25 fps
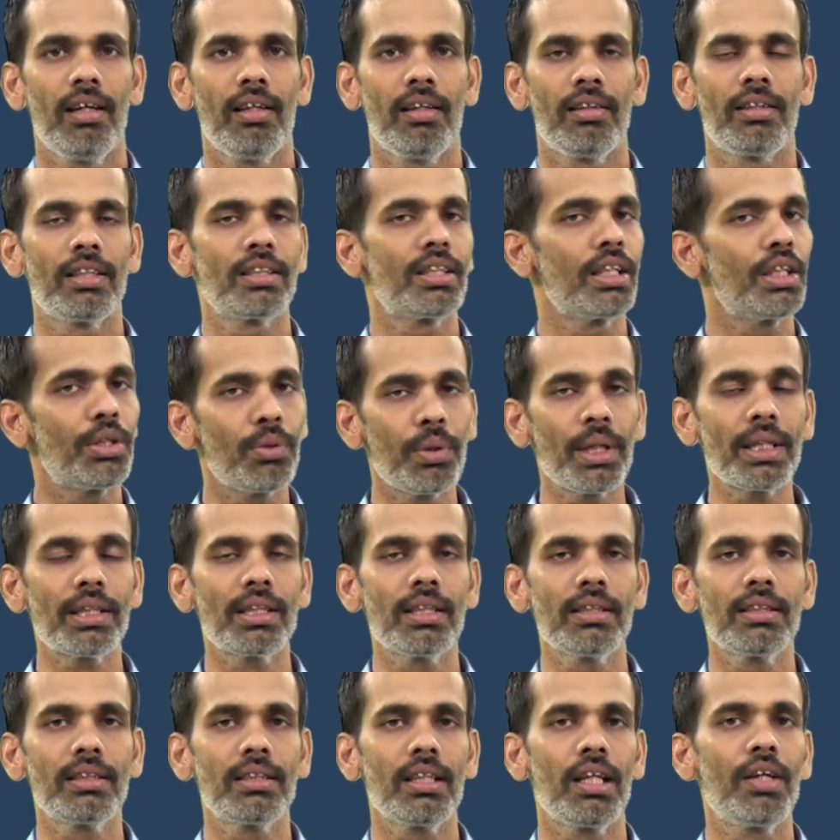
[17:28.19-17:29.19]
the
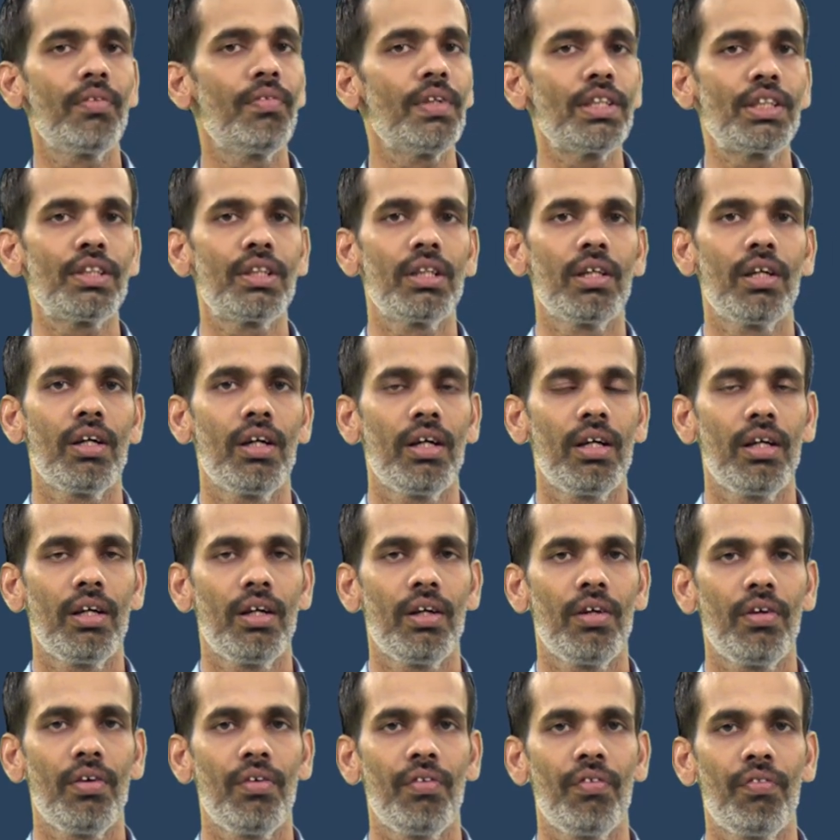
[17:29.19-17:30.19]
situations in which
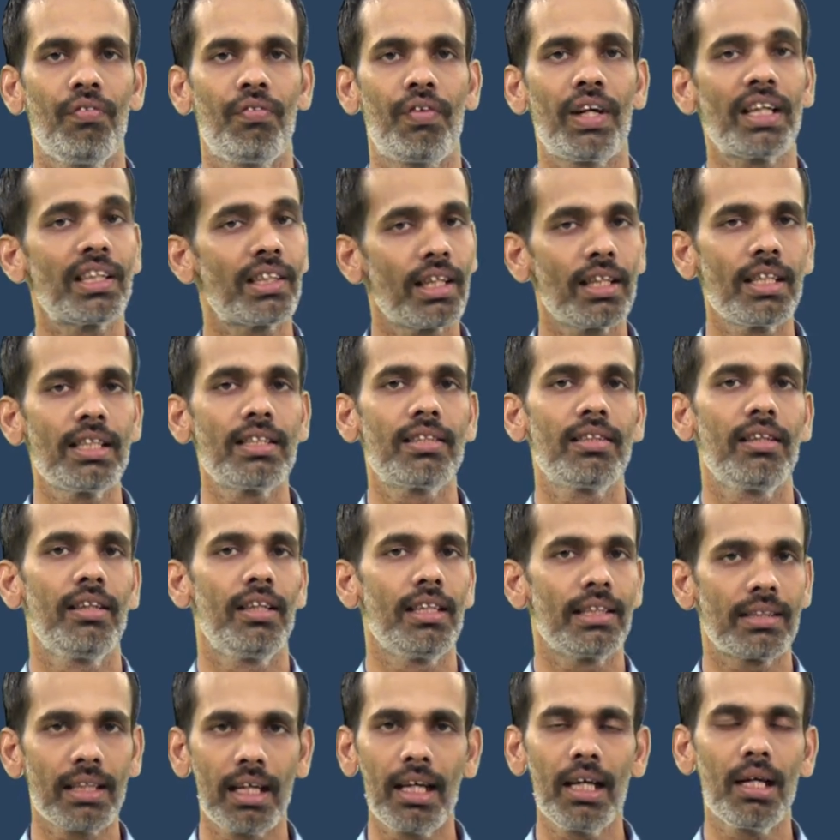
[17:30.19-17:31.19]
friction is
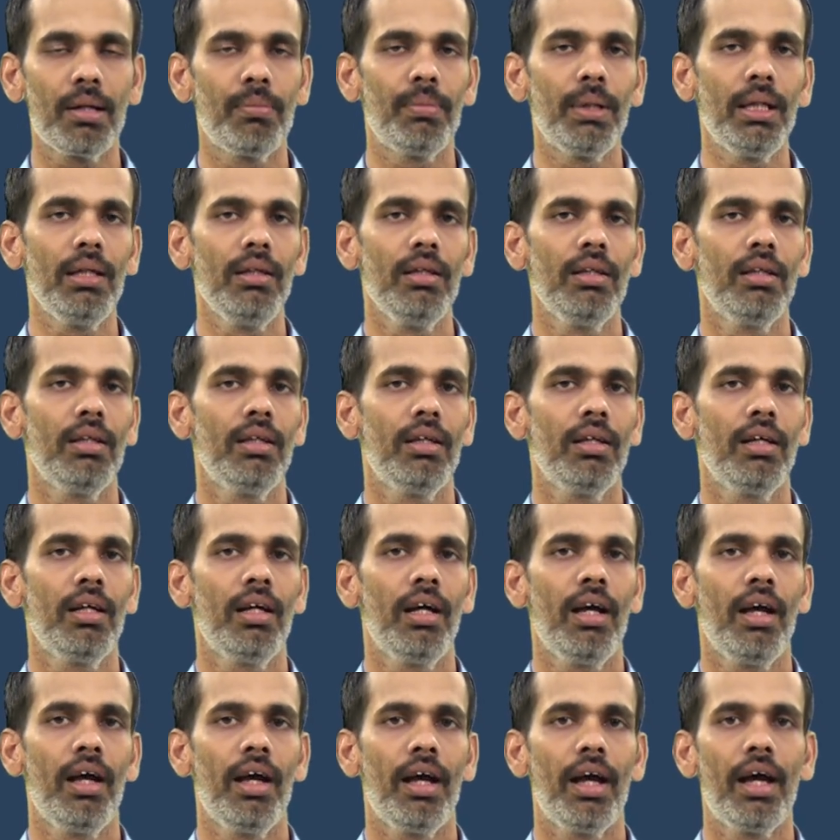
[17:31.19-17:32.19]
desirable
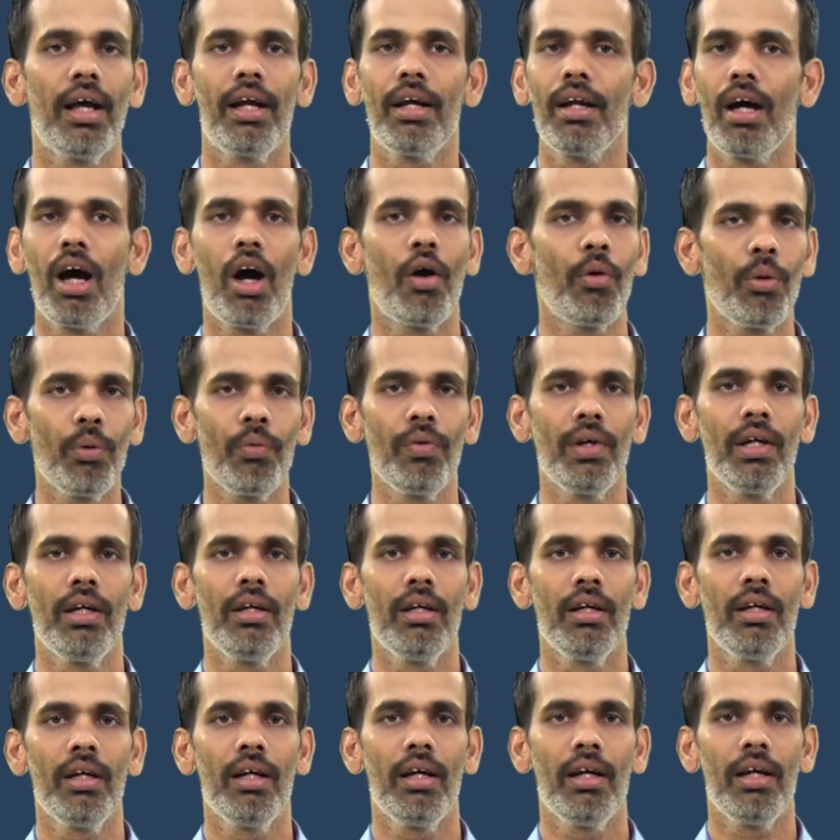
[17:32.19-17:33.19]
and how do we